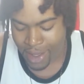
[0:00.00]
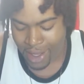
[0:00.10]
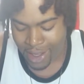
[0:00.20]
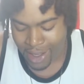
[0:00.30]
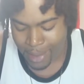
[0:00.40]

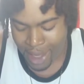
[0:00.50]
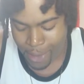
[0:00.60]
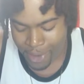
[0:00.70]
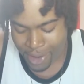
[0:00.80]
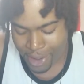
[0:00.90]
I
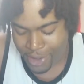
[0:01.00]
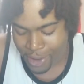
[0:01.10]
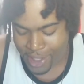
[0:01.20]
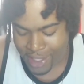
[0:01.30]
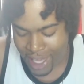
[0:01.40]
want to control.
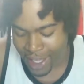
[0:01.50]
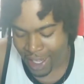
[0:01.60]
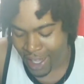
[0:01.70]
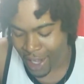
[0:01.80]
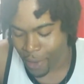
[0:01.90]
It's like a
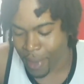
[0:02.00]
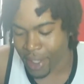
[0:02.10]
lot of women,